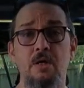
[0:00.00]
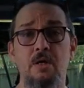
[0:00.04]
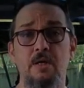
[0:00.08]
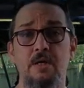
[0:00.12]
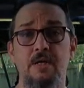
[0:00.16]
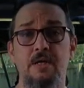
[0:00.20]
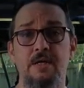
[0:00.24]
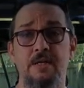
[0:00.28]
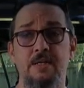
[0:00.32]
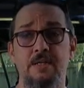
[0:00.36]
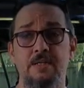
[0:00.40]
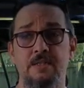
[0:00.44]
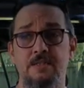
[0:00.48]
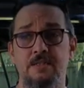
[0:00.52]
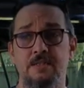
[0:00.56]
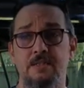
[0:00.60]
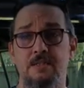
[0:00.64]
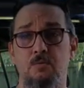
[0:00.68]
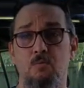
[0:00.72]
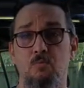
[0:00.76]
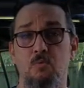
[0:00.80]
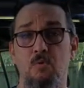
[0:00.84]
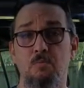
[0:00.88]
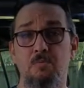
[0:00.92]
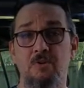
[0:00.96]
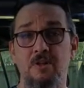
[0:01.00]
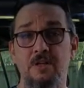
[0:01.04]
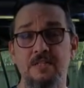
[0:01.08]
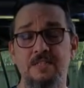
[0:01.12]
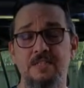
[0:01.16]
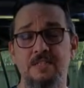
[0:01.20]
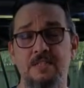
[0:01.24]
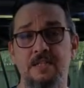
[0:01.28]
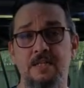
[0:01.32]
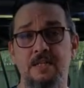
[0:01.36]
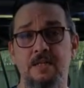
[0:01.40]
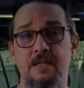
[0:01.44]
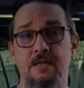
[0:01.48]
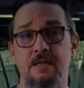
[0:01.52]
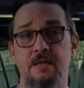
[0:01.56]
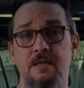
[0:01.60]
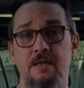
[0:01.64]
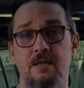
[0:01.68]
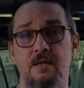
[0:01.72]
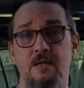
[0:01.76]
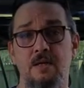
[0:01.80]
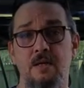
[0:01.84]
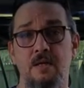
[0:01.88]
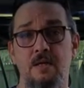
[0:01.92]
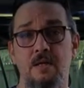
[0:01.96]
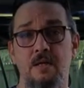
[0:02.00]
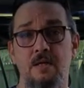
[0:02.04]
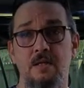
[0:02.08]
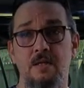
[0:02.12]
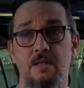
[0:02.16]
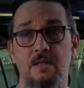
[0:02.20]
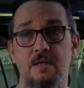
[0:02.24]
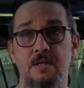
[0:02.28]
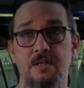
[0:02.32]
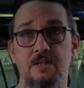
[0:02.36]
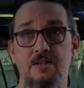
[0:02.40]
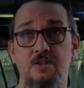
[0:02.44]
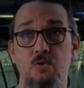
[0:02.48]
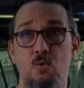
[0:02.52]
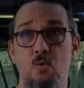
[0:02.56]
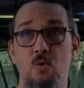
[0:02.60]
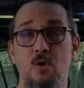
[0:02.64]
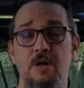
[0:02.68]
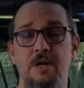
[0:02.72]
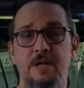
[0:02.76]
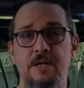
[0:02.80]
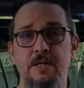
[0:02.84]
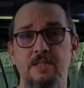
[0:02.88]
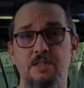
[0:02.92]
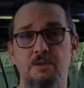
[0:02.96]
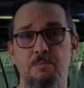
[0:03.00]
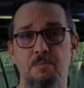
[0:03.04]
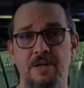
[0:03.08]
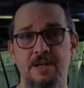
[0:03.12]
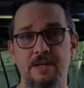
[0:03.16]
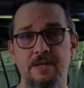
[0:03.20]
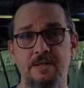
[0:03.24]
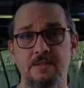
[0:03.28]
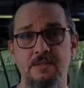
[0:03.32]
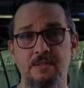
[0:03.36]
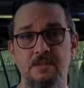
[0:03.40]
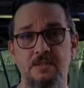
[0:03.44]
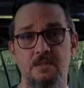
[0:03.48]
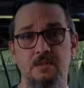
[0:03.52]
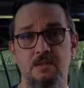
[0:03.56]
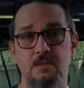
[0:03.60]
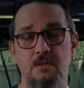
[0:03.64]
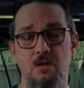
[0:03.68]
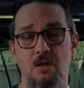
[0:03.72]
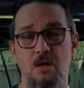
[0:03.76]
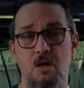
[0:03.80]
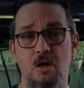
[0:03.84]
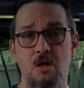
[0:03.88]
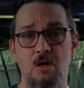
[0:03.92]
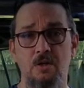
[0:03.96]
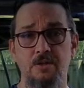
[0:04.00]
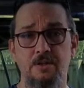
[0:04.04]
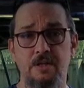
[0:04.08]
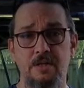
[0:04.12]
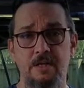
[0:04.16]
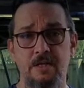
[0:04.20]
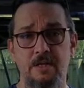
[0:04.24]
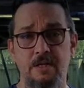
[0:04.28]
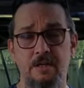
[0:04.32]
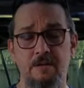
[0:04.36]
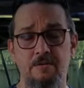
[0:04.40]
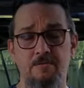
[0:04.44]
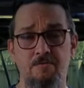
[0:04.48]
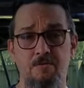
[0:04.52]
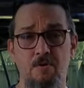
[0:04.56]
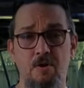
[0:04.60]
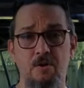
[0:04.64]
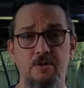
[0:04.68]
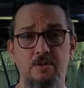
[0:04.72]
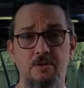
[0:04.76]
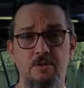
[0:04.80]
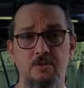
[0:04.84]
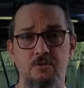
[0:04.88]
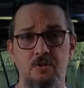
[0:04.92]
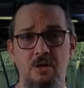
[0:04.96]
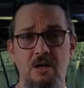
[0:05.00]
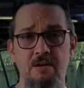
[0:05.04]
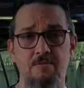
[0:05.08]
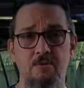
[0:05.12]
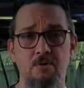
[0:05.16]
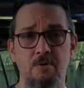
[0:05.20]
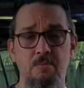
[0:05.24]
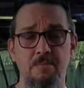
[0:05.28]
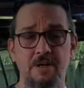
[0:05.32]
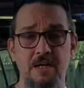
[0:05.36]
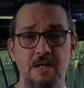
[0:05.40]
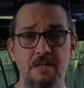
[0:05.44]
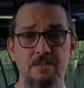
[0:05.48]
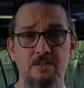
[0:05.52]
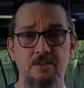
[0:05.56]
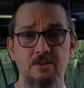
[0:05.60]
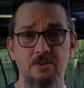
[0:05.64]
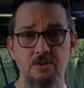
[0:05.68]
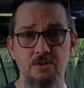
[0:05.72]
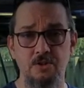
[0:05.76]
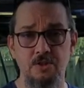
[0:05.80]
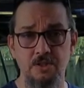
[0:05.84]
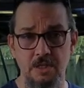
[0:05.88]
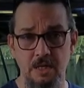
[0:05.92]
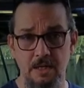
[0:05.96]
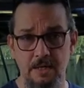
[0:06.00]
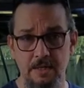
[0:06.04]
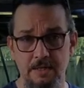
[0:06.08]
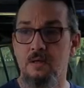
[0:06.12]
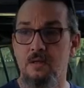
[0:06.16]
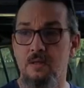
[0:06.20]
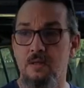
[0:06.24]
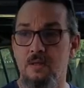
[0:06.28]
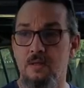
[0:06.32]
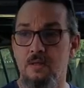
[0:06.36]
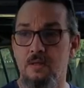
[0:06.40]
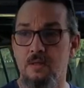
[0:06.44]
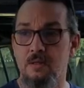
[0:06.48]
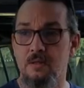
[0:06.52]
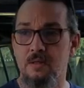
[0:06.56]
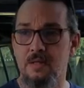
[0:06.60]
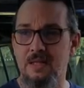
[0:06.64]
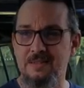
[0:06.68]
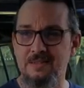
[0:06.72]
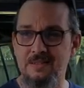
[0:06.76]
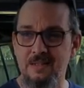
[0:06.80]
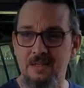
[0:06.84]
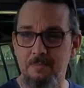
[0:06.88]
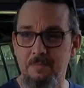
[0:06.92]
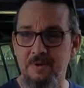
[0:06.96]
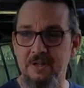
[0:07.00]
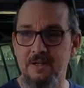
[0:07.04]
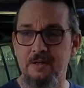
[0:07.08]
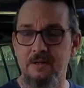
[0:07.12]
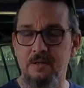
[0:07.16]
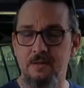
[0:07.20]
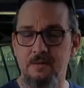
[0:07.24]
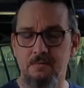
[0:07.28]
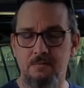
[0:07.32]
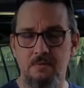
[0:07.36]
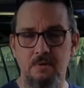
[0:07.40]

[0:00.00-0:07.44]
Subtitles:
is replacing the door hinge pins on the front driver and passenger side. That's going to be an